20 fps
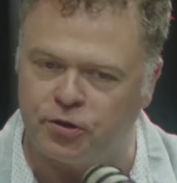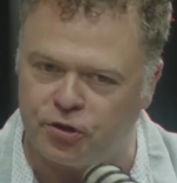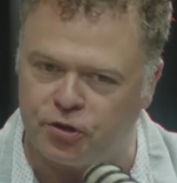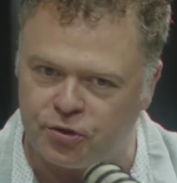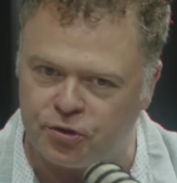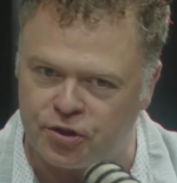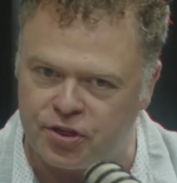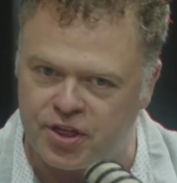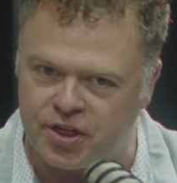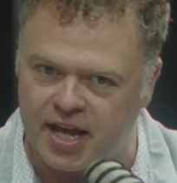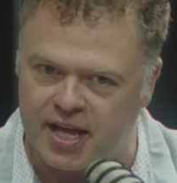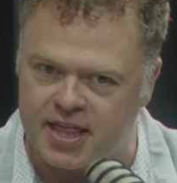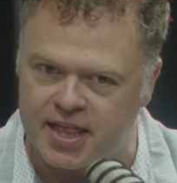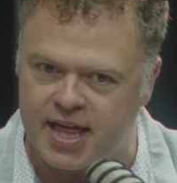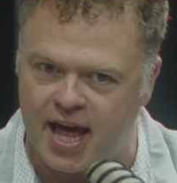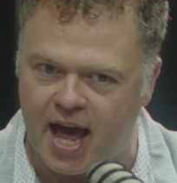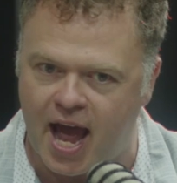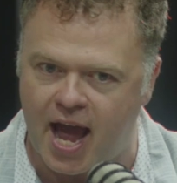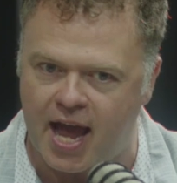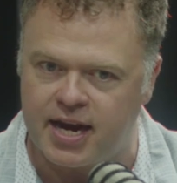though, do you think
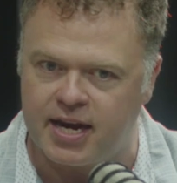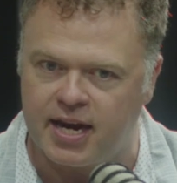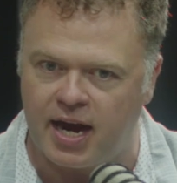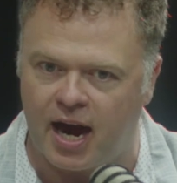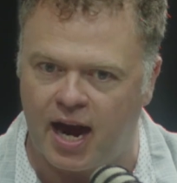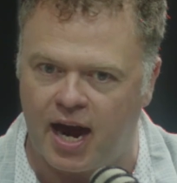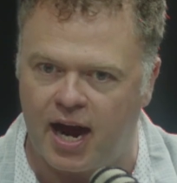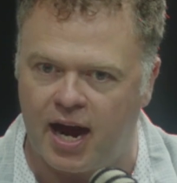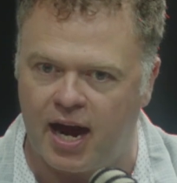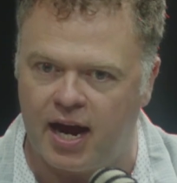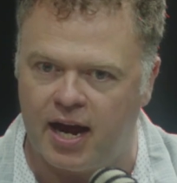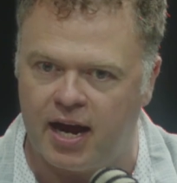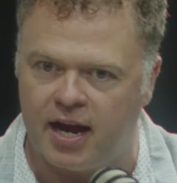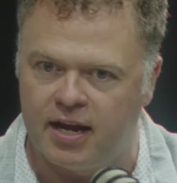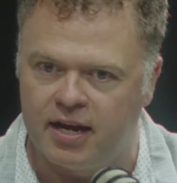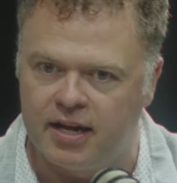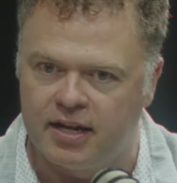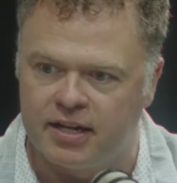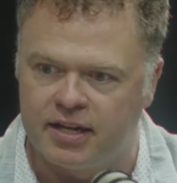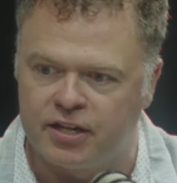
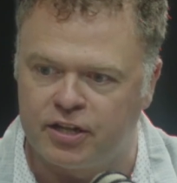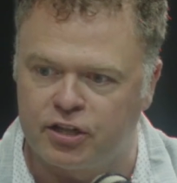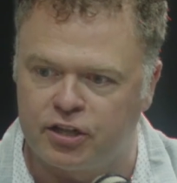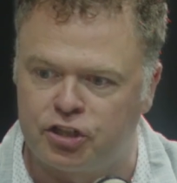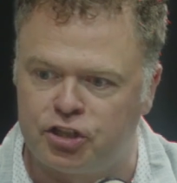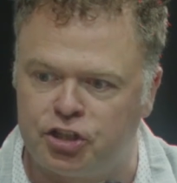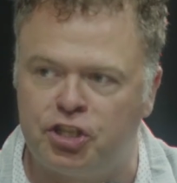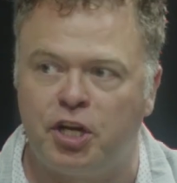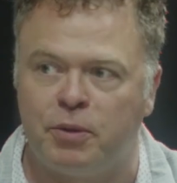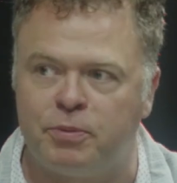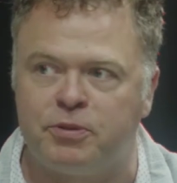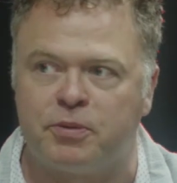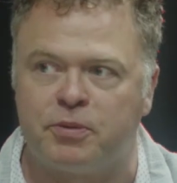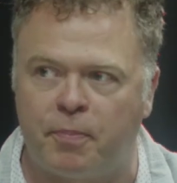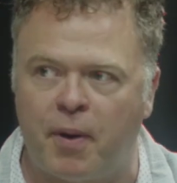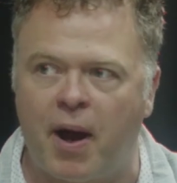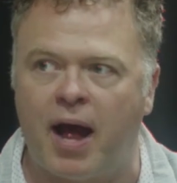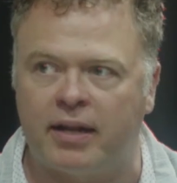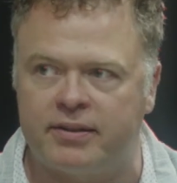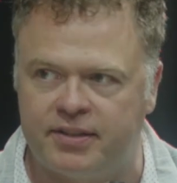that she was a
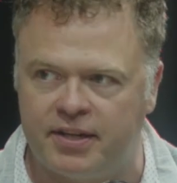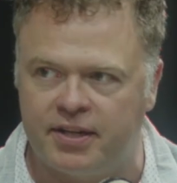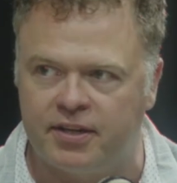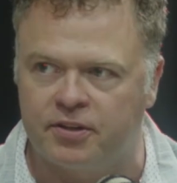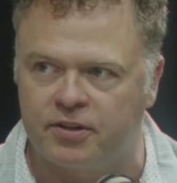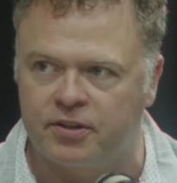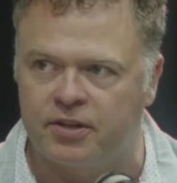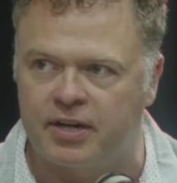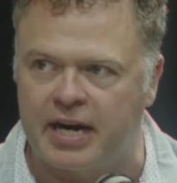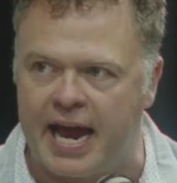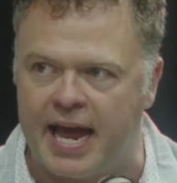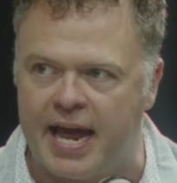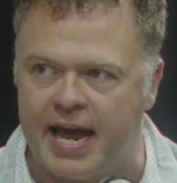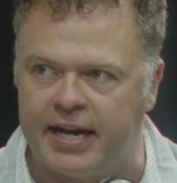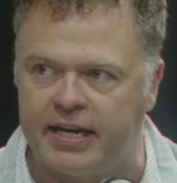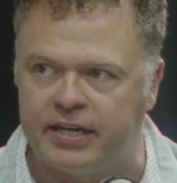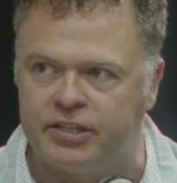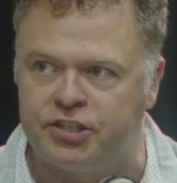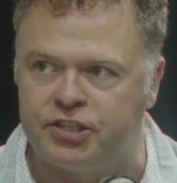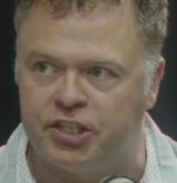pot dealer
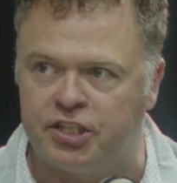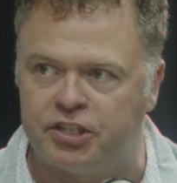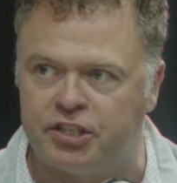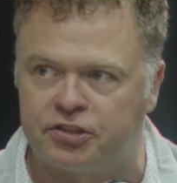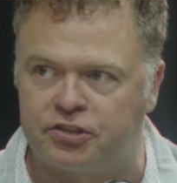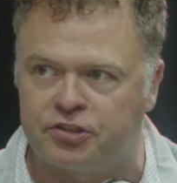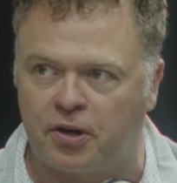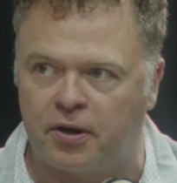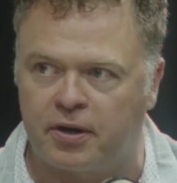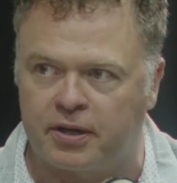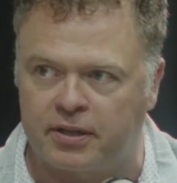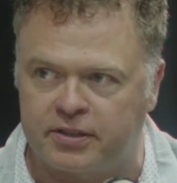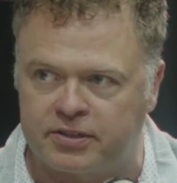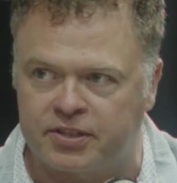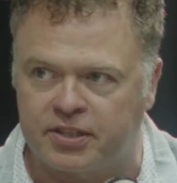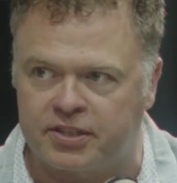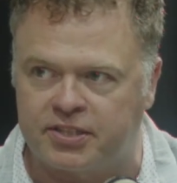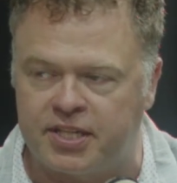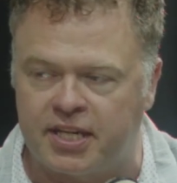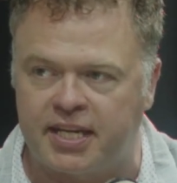and she just started
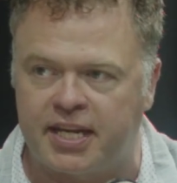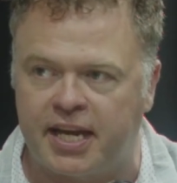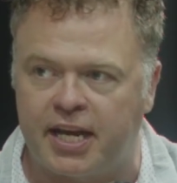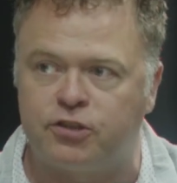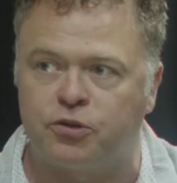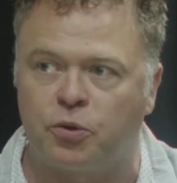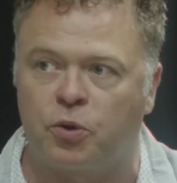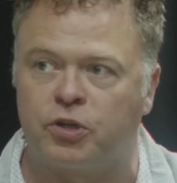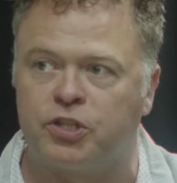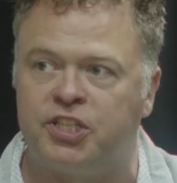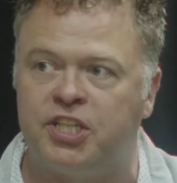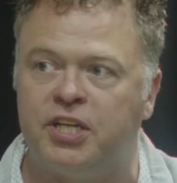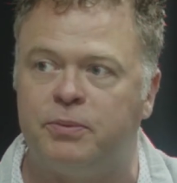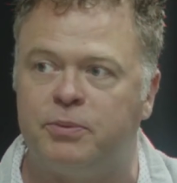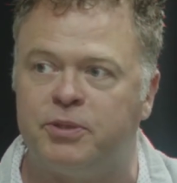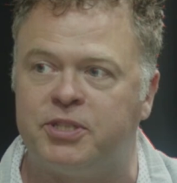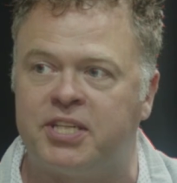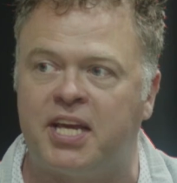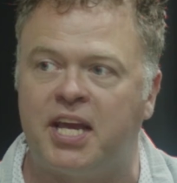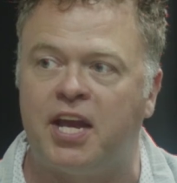soliciting kids, or
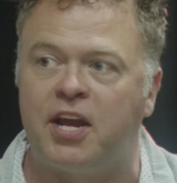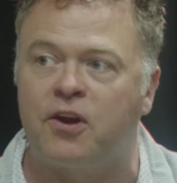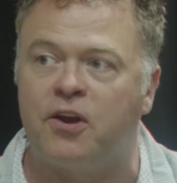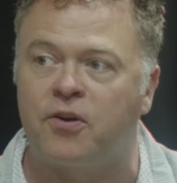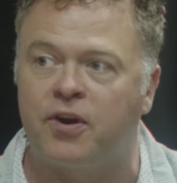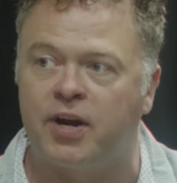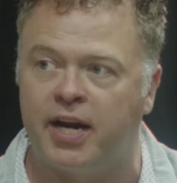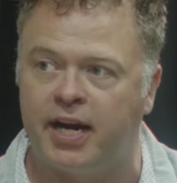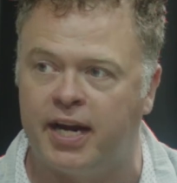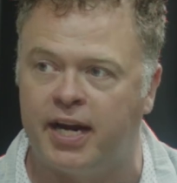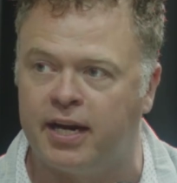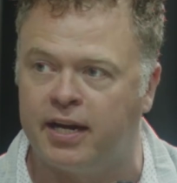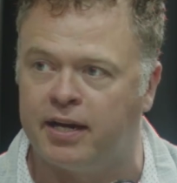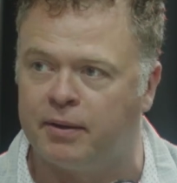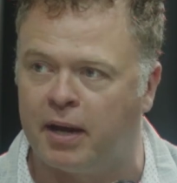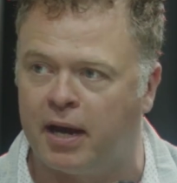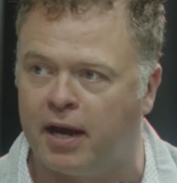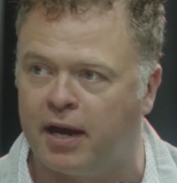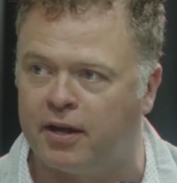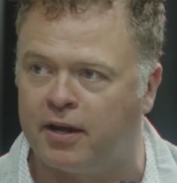she was hearing
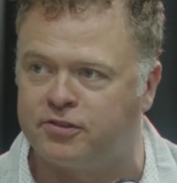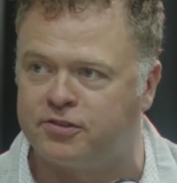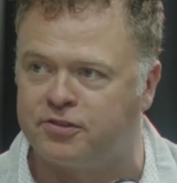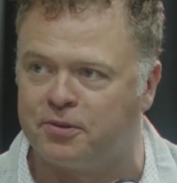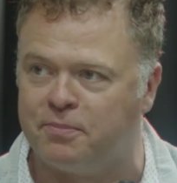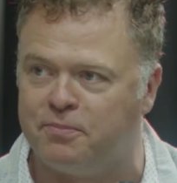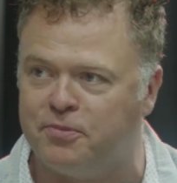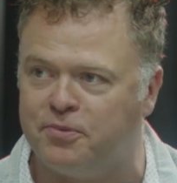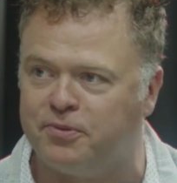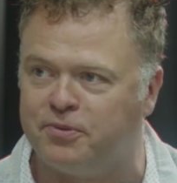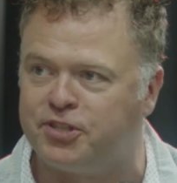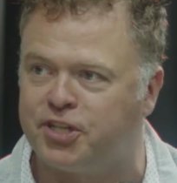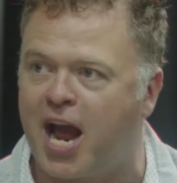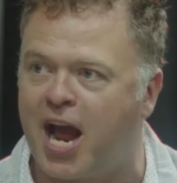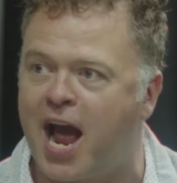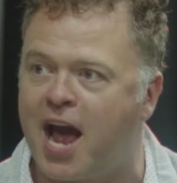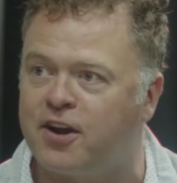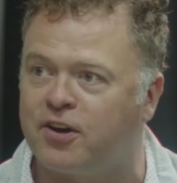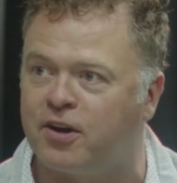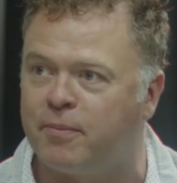some
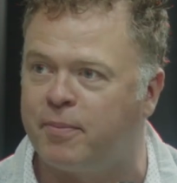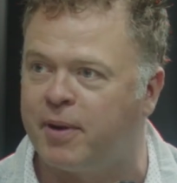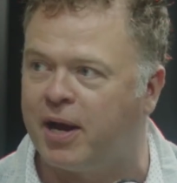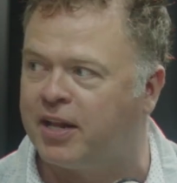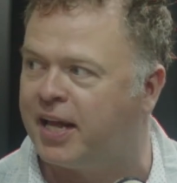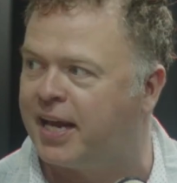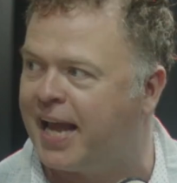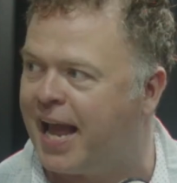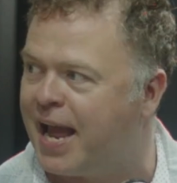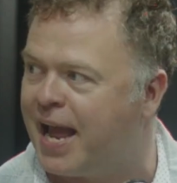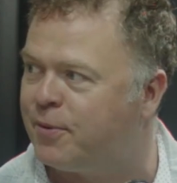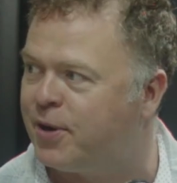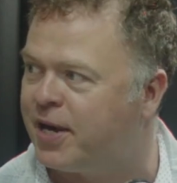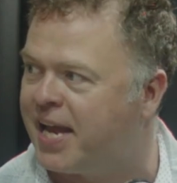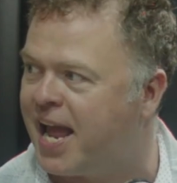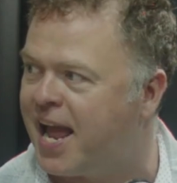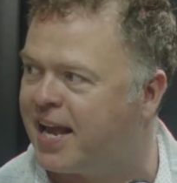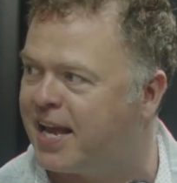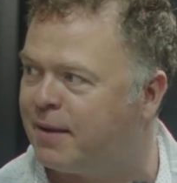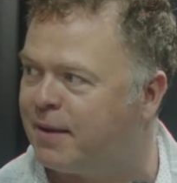chatter about like, hey, we
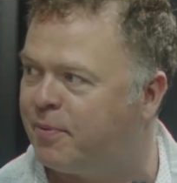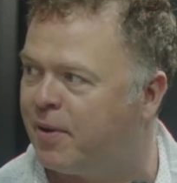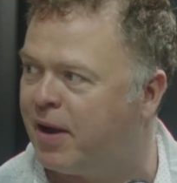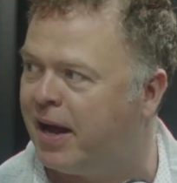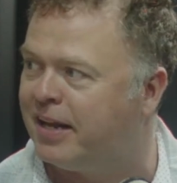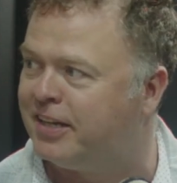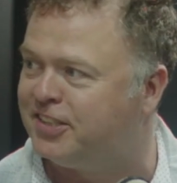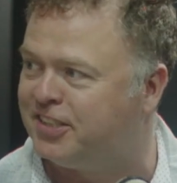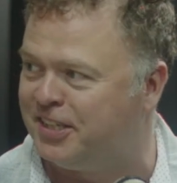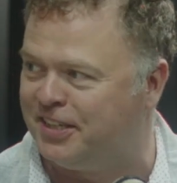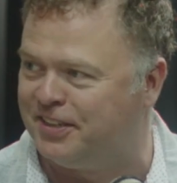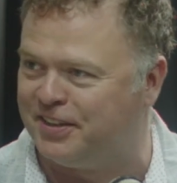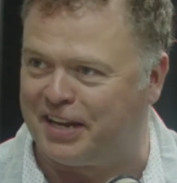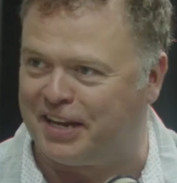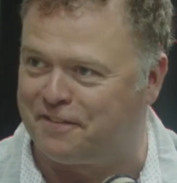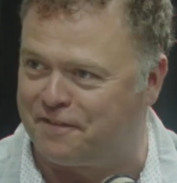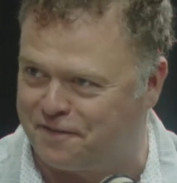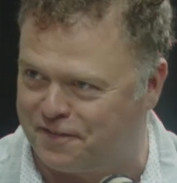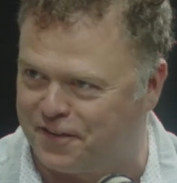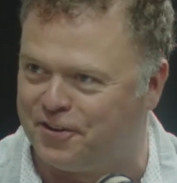can't get pot, and she
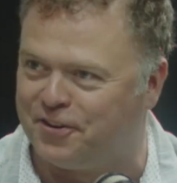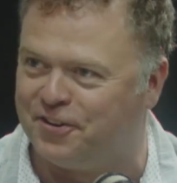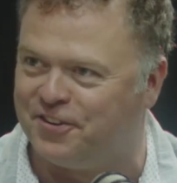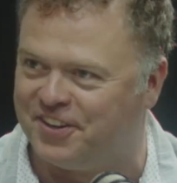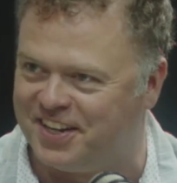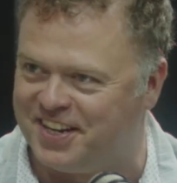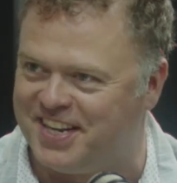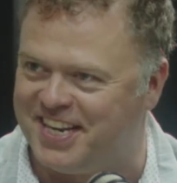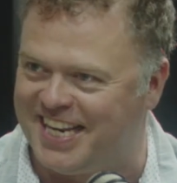like filled a